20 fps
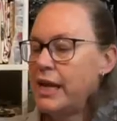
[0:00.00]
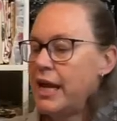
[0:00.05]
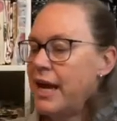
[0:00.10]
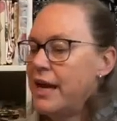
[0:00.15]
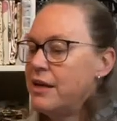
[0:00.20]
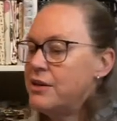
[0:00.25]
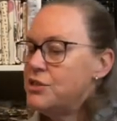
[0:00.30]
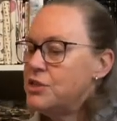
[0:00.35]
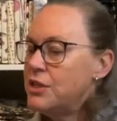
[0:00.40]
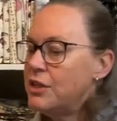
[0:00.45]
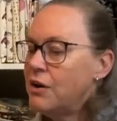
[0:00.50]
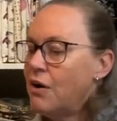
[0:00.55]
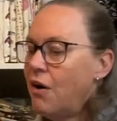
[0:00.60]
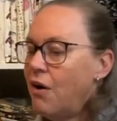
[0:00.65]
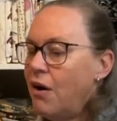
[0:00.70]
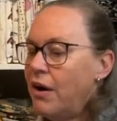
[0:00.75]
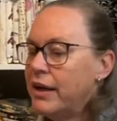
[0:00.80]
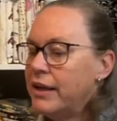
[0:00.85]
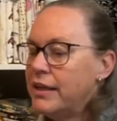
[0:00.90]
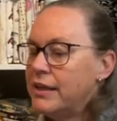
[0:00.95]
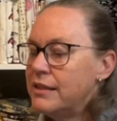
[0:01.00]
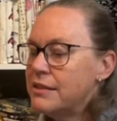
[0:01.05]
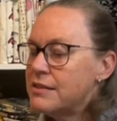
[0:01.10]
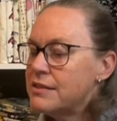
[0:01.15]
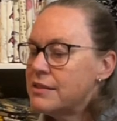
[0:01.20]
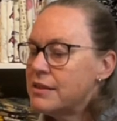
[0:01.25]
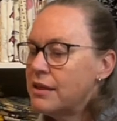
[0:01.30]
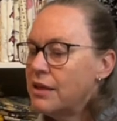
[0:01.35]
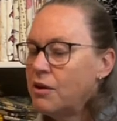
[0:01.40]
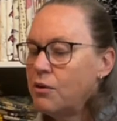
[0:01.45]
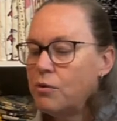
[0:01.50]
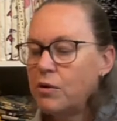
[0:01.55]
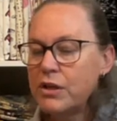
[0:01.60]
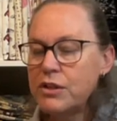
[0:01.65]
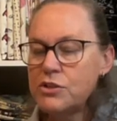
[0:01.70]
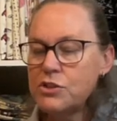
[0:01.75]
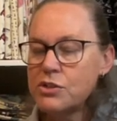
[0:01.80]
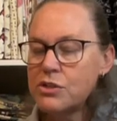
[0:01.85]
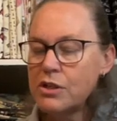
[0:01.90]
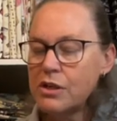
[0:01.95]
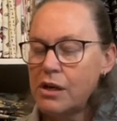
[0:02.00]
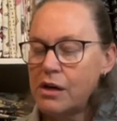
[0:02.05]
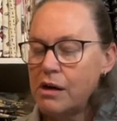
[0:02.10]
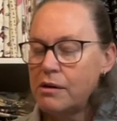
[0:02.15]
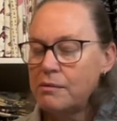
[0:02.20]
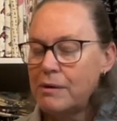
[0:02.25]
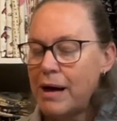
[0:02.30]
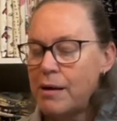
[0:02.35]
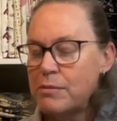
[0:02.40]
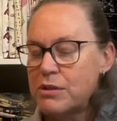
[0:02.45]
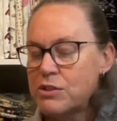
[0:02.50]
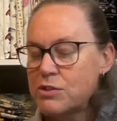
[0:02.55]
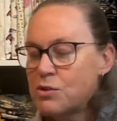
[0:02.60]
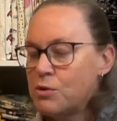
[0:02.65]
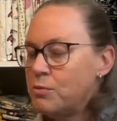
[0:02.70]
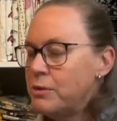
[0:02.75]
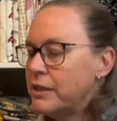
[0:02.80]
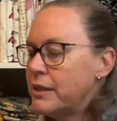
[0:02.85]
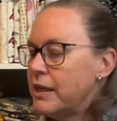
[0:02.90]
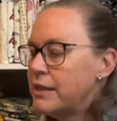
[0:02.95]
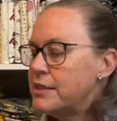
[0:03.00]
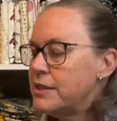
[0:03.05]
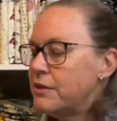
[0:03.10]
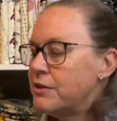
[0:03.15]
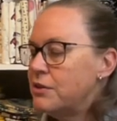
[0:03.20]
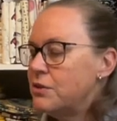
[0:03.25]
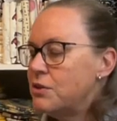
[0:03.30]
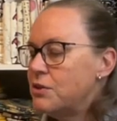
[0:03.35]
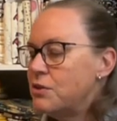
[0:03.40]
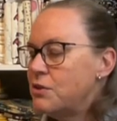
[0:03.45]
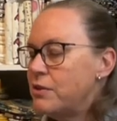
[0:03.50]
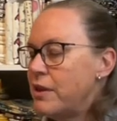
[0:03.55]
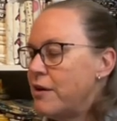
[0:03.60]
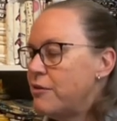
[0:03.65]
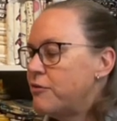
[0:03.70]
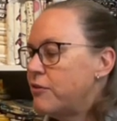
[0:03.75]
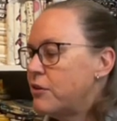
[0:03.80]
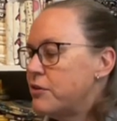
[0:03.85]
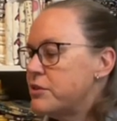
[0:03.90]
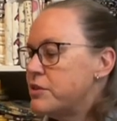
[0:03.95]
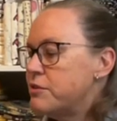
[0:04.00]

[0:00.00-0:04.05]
edging on it, which I'm assuming they tell you to do that first.